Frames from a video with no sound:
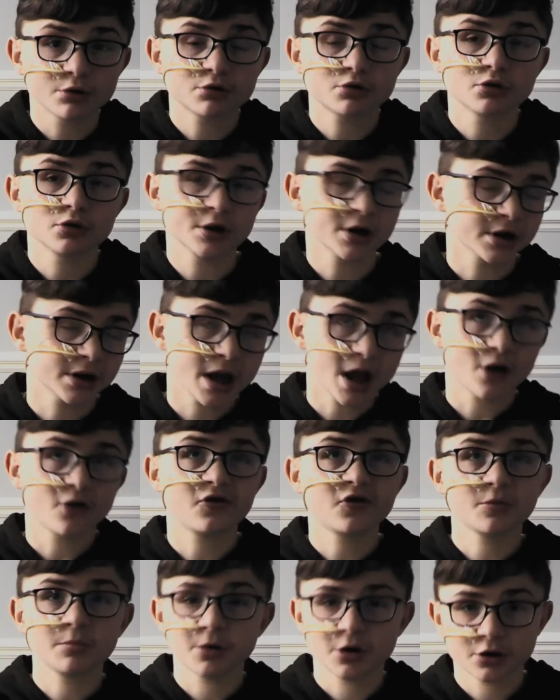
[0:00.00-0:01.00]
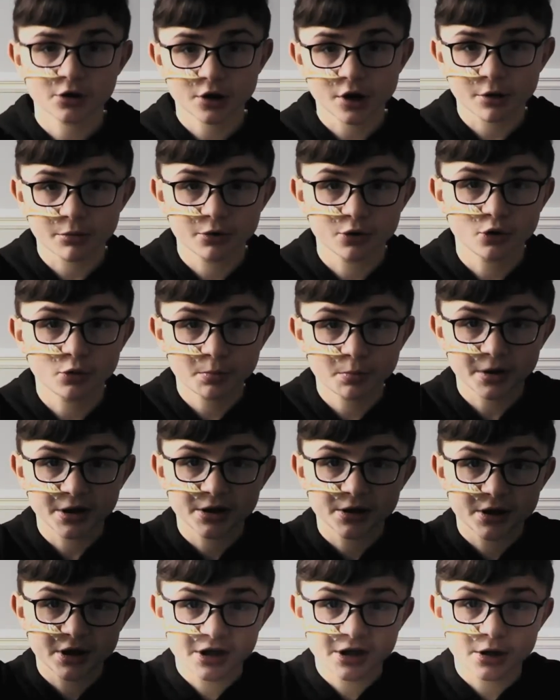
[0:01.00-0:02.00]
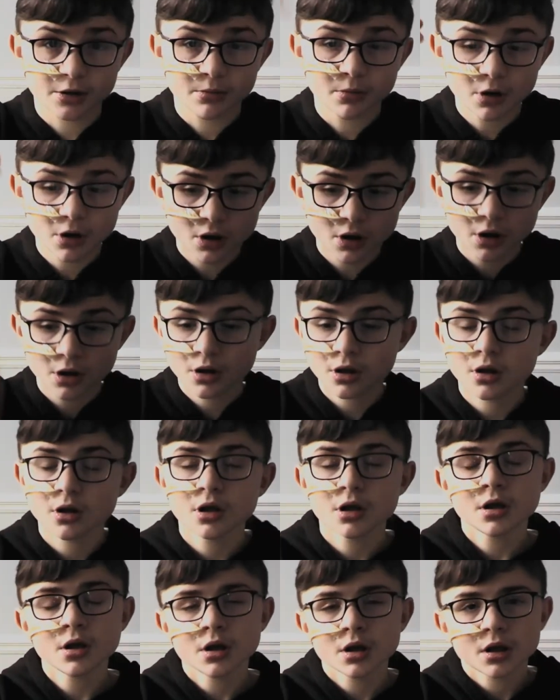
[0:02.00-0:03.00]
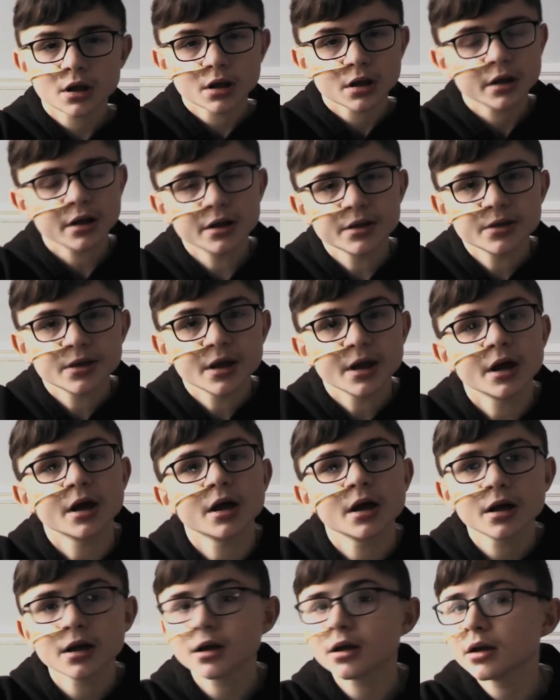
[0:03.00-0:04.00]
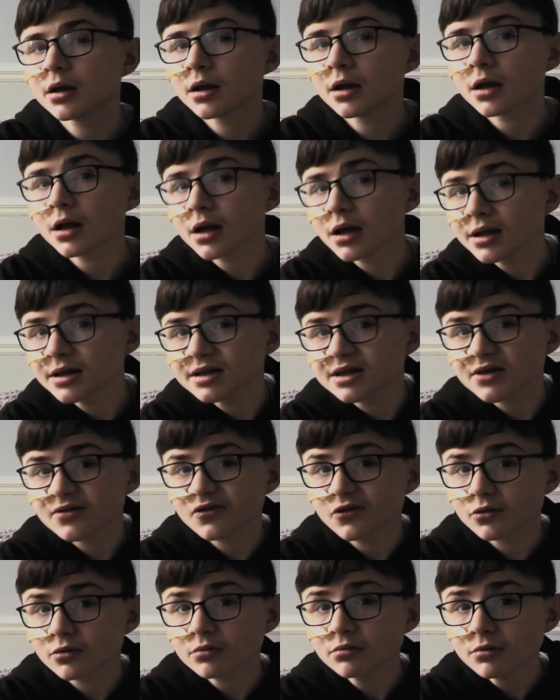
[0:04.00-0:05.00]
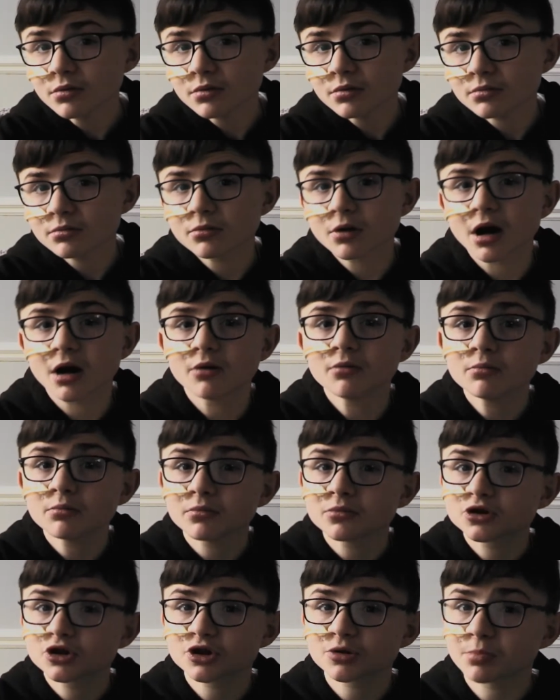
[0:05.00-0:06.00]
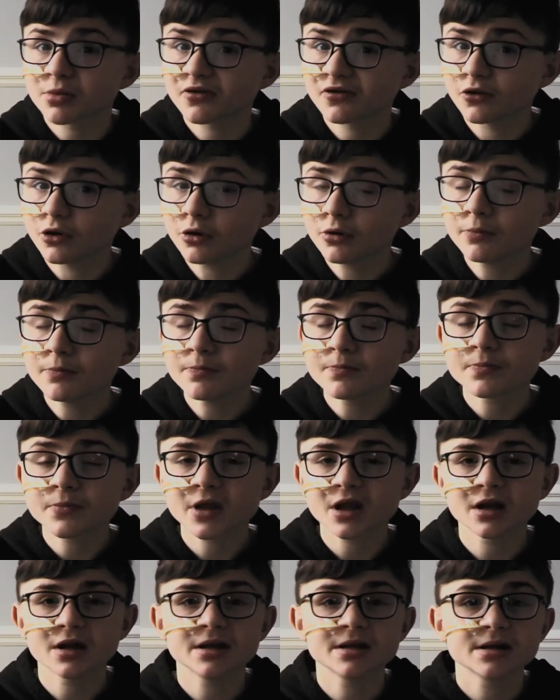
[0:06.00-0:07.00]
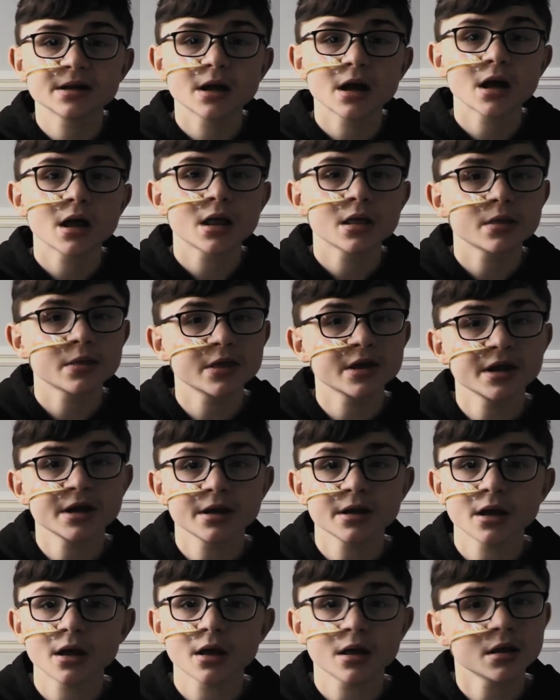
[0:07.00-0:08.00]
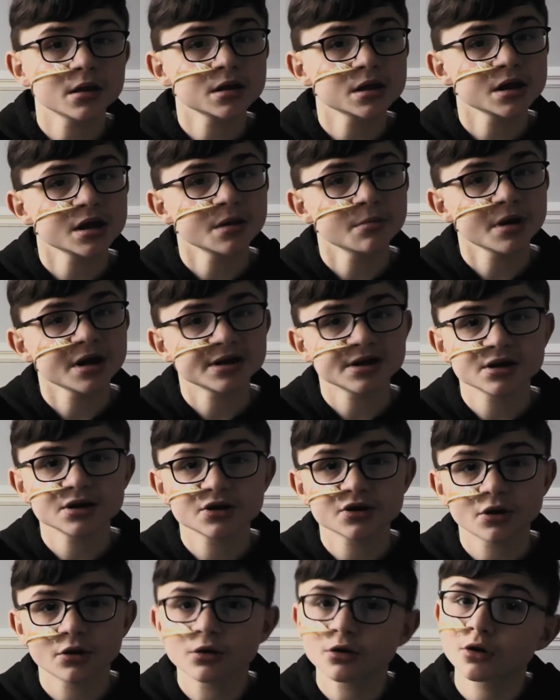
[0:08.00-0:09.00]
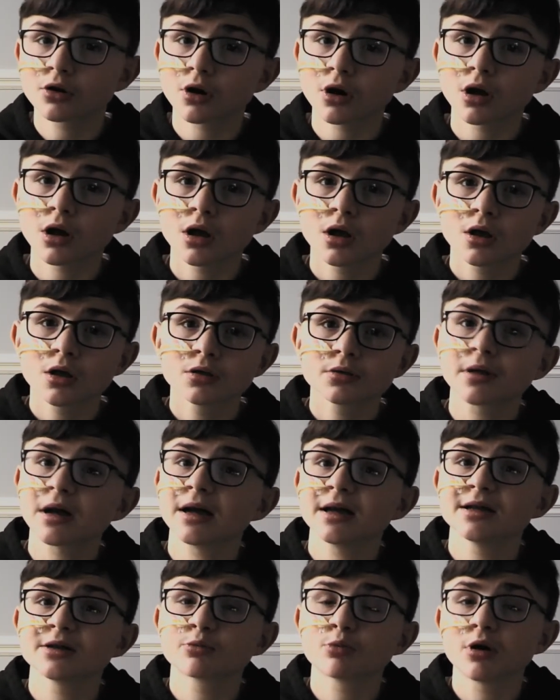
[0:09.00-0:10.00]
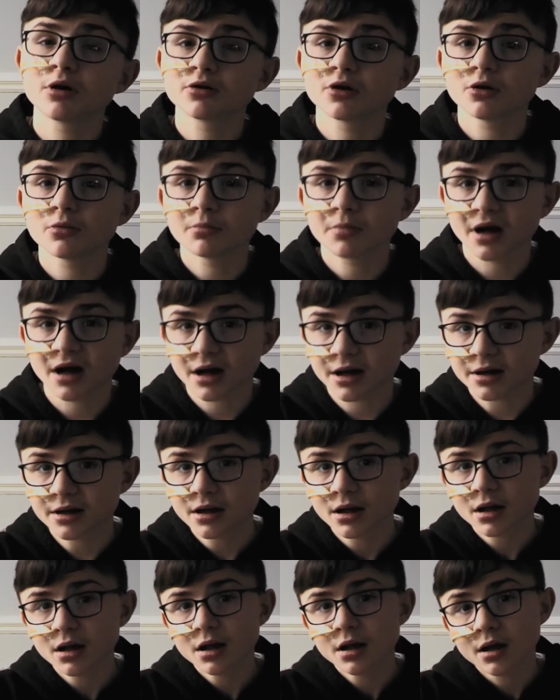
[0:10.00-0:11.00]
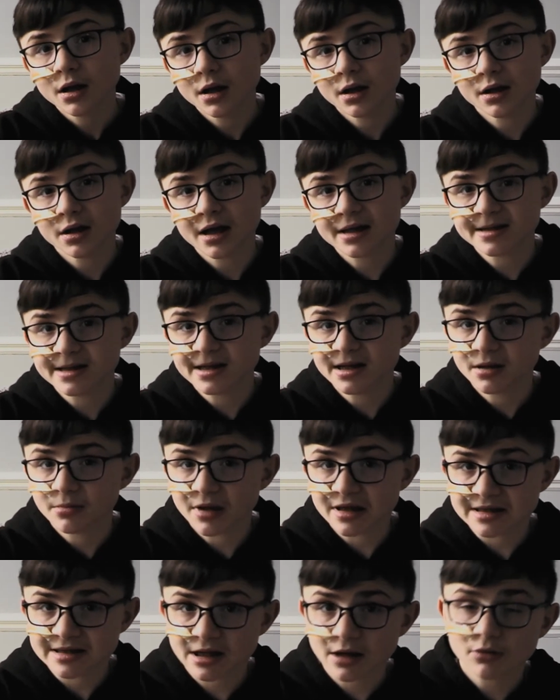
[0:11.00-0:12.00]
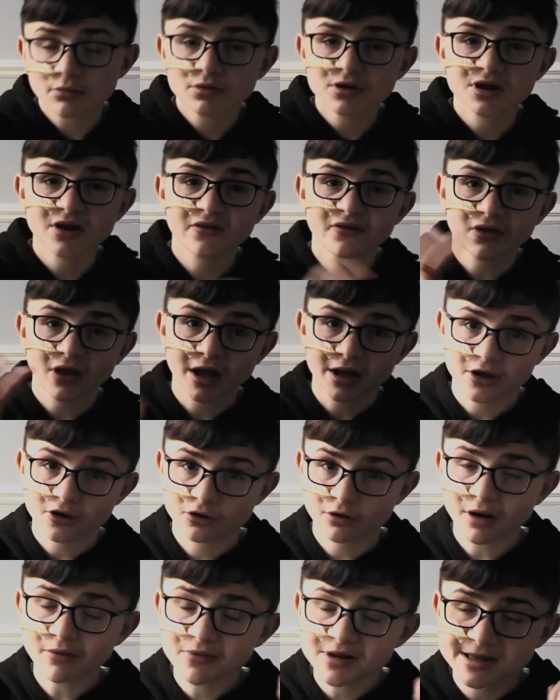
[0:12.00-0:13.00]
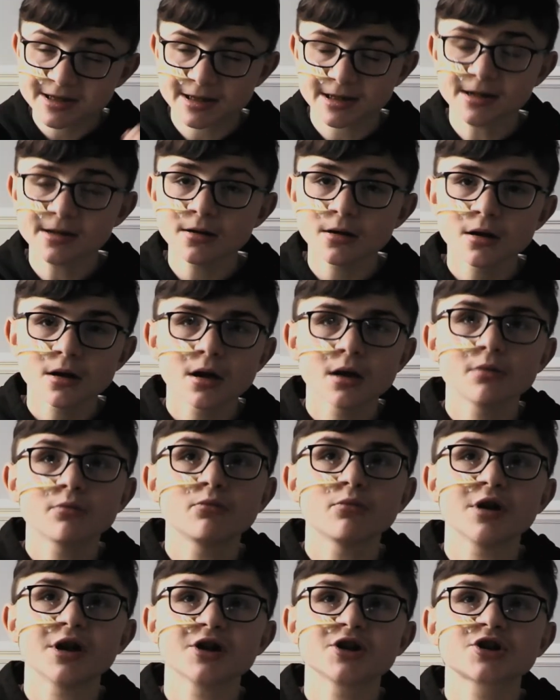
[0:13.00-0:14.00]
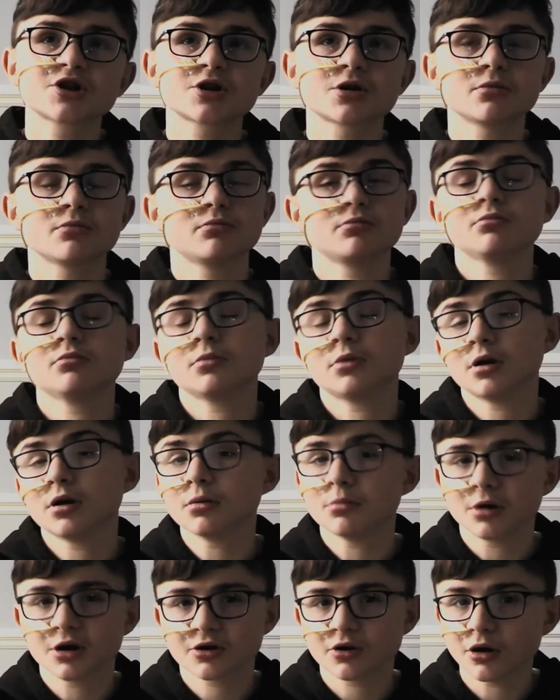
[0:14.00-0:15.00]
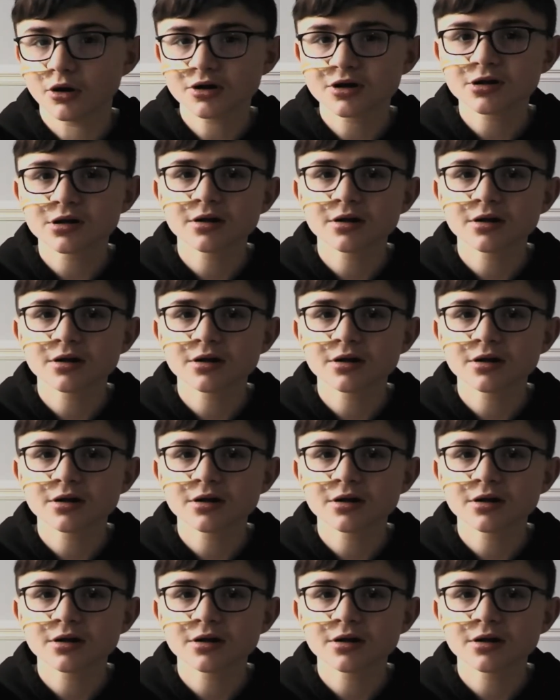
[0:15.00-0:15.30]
good, and Elphaba going up in the interval, well, just before, in the amazing song that is well known by Idina Menzel, Defying Gravity, which, oh my god,